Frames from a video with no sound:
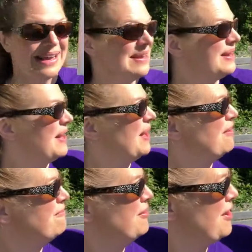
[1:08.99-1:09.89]

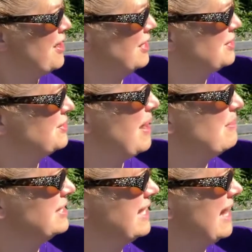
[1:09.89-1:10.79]
young frogs
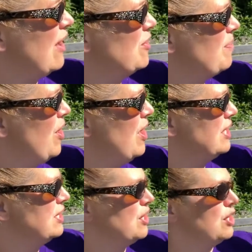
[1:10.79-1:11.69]
scrambled to get out of the pond.